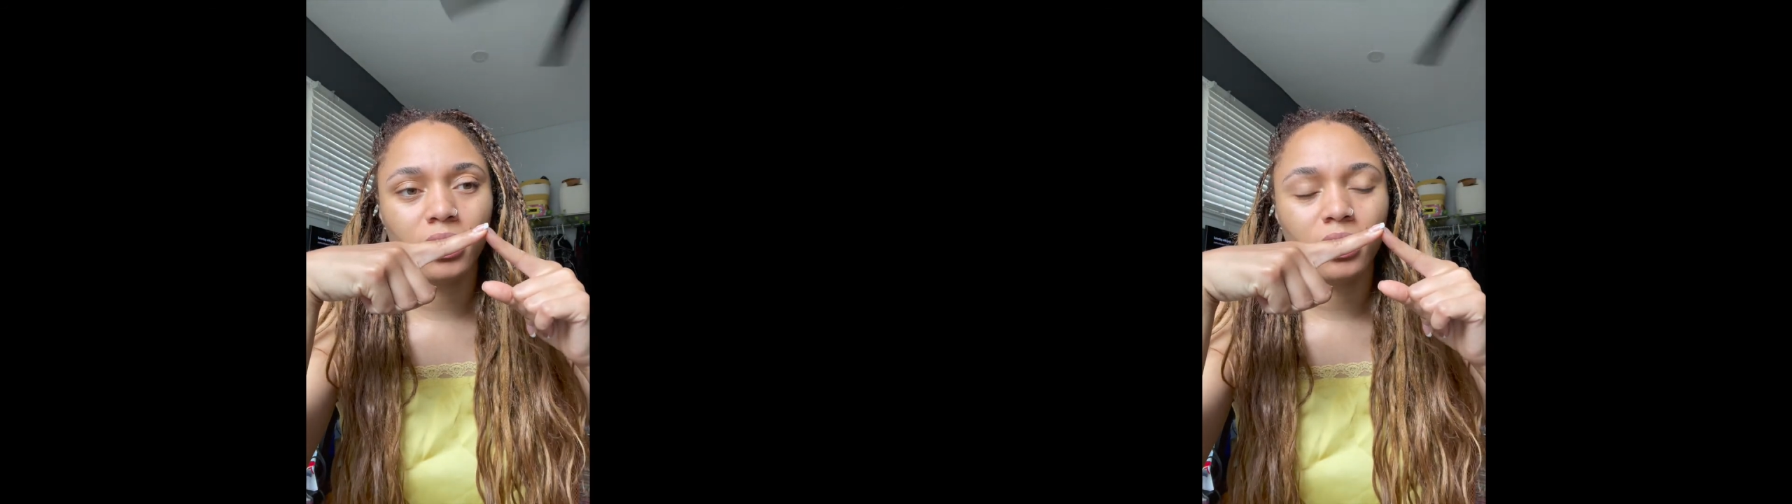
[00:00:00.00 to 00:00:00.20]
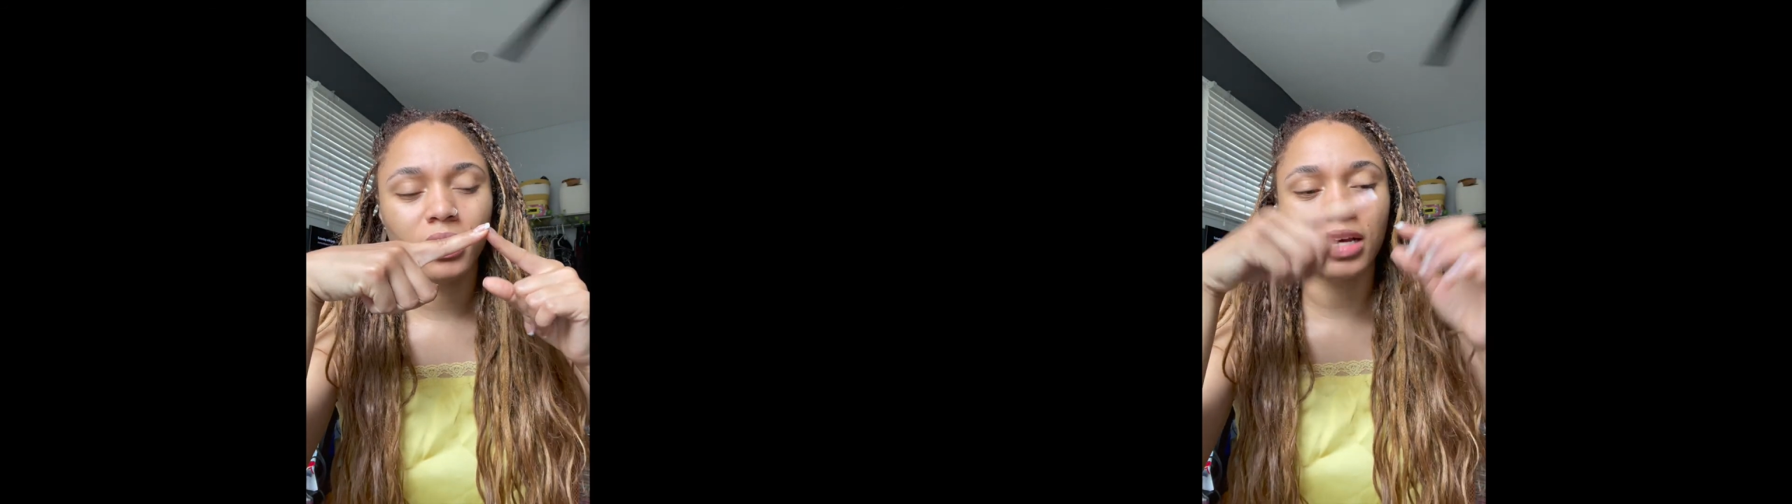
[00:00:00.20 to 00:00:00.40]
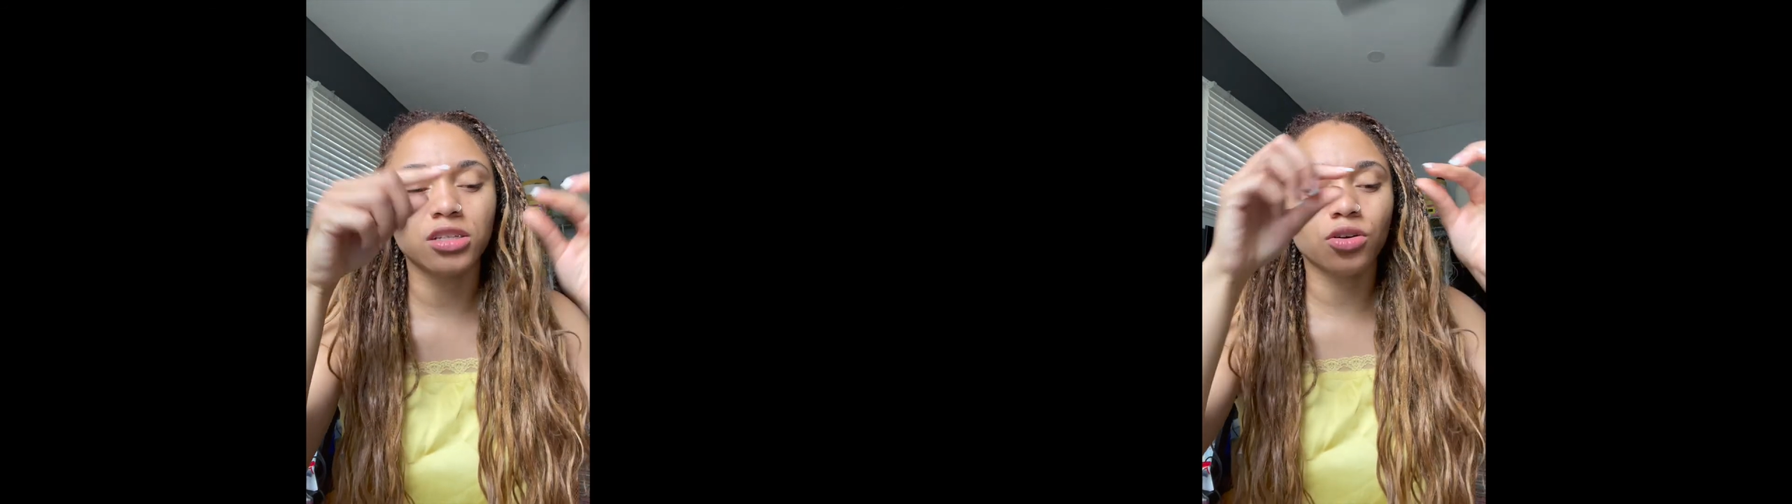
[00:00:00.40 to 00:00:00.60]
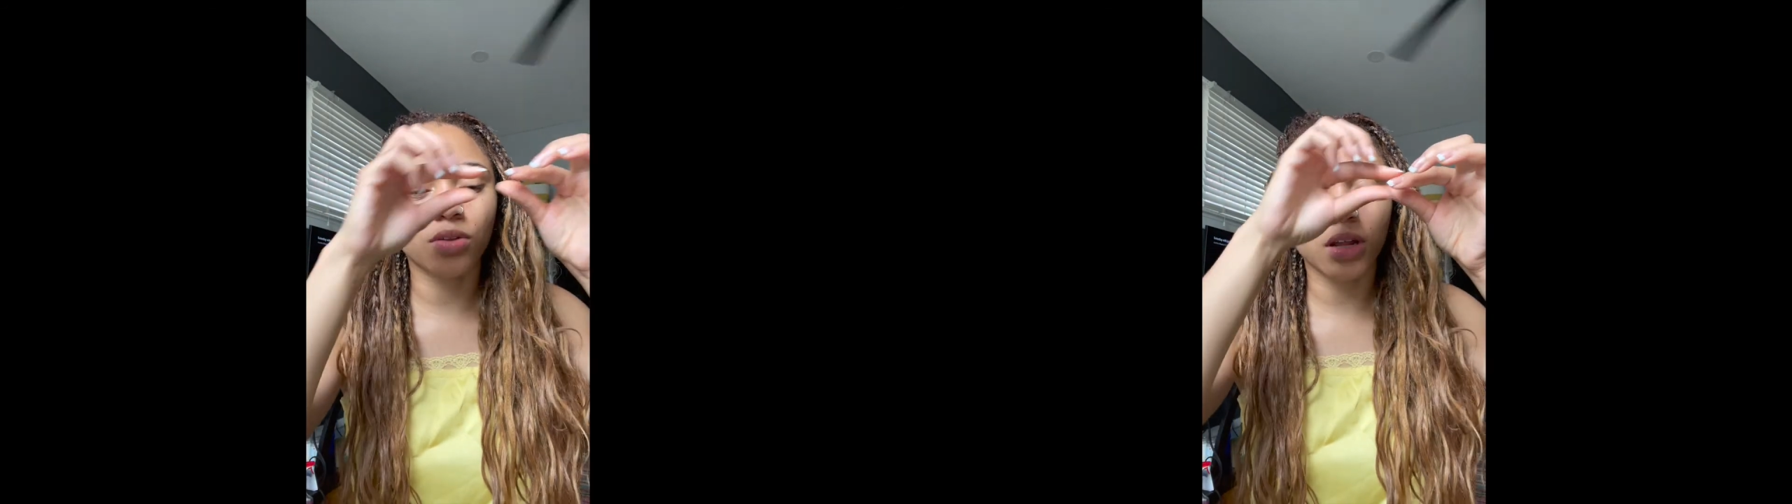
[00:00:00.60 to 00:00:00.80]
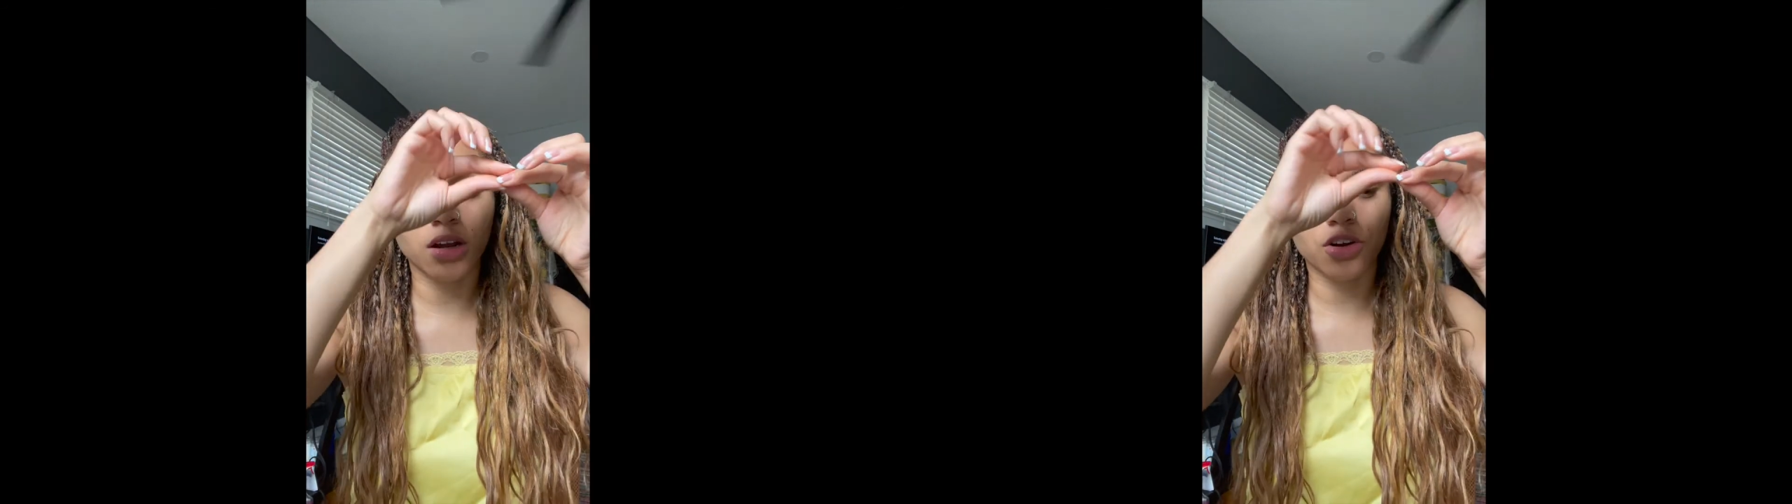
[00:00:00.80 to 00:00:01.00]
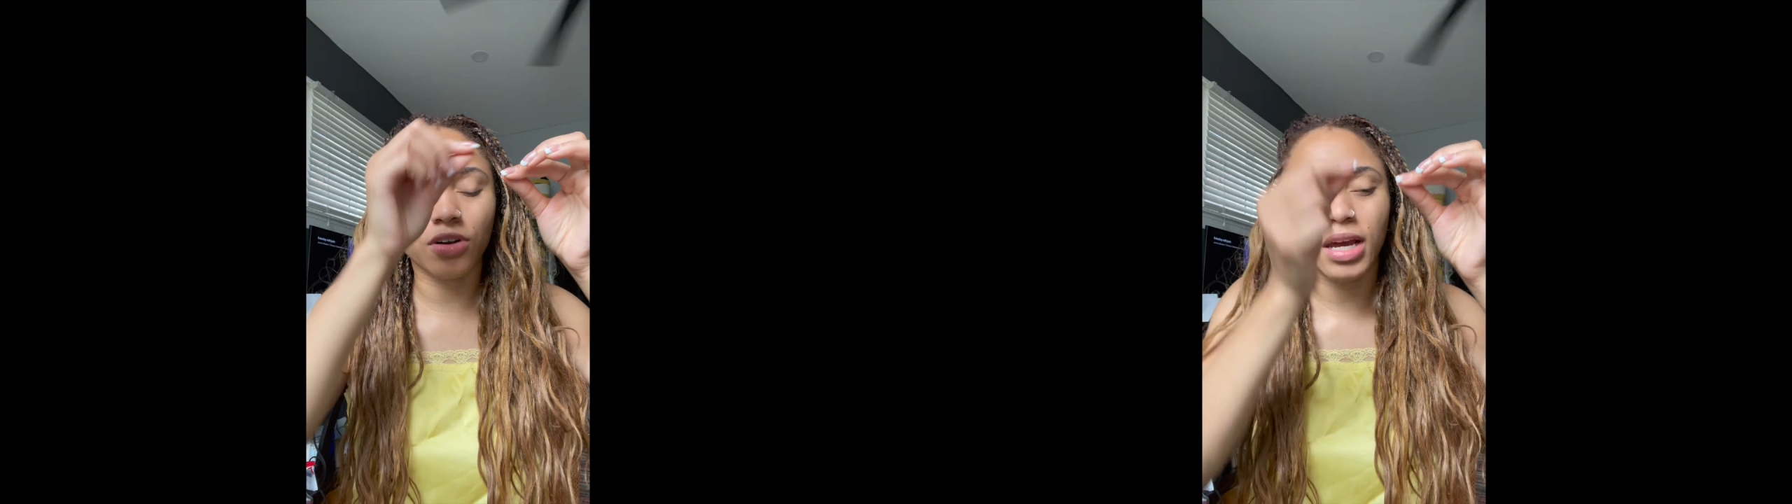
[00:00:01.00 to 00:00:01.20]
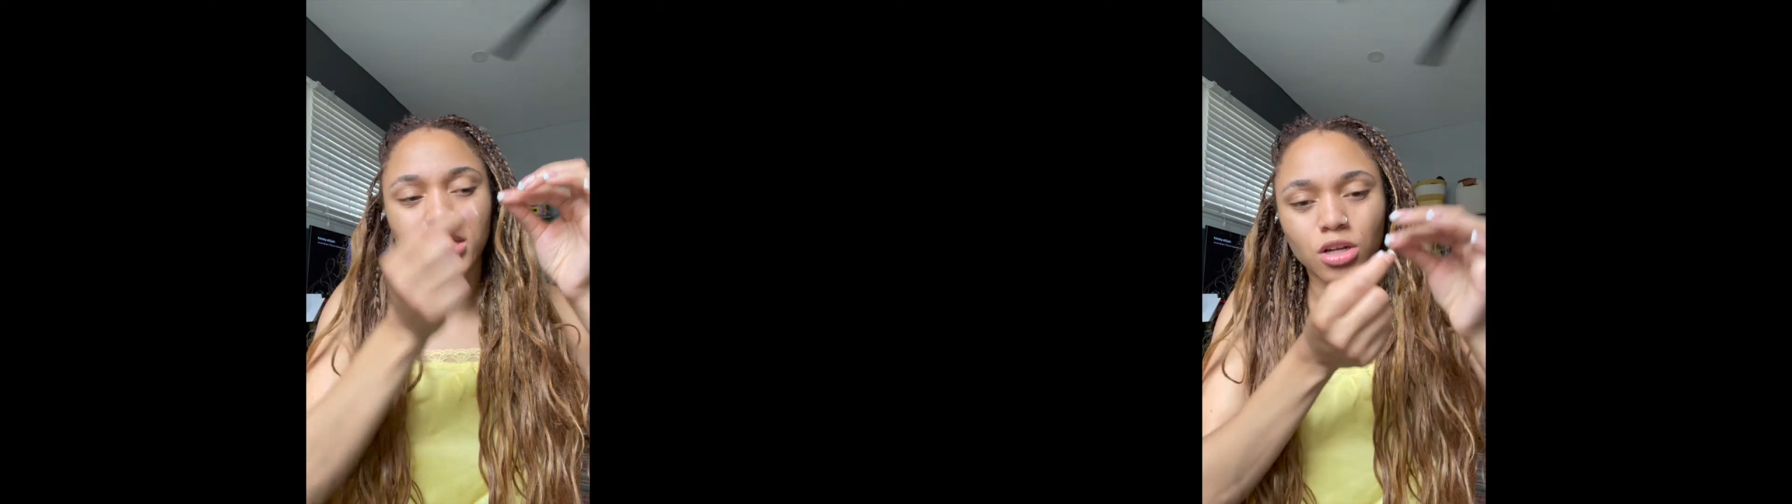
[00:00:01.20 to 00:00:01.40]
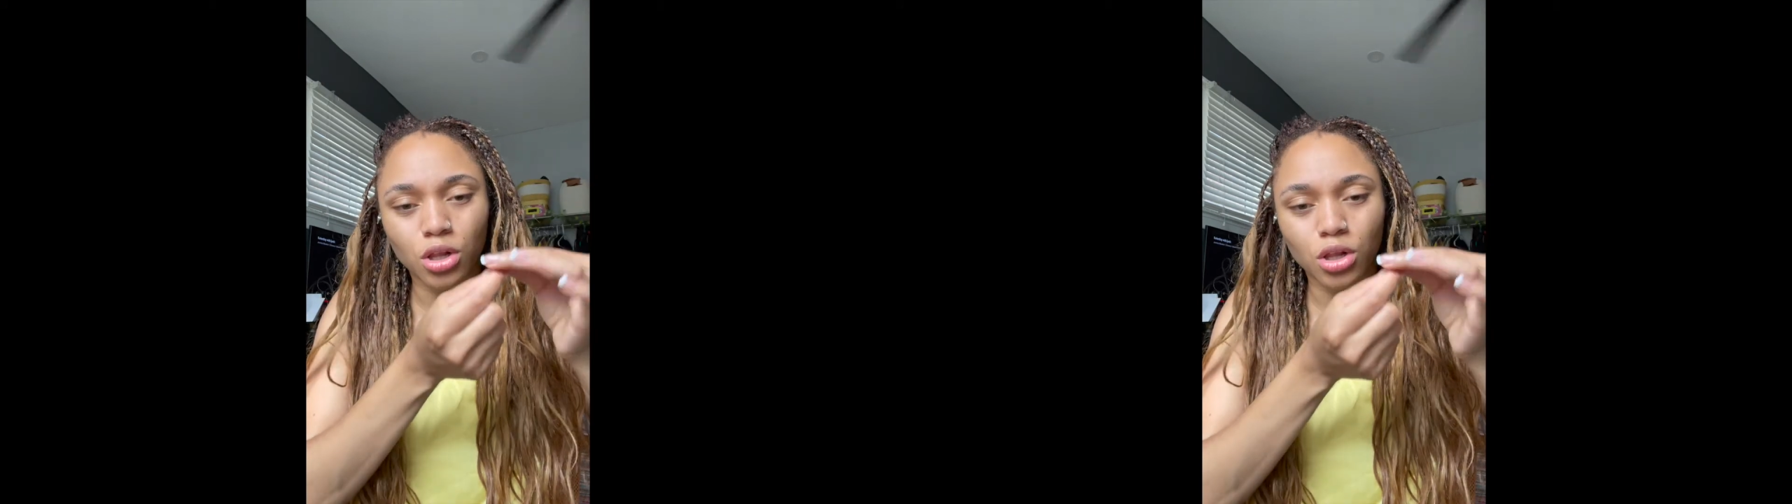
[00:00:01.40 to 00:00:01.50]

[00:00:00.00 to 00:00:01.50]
like so that it creates a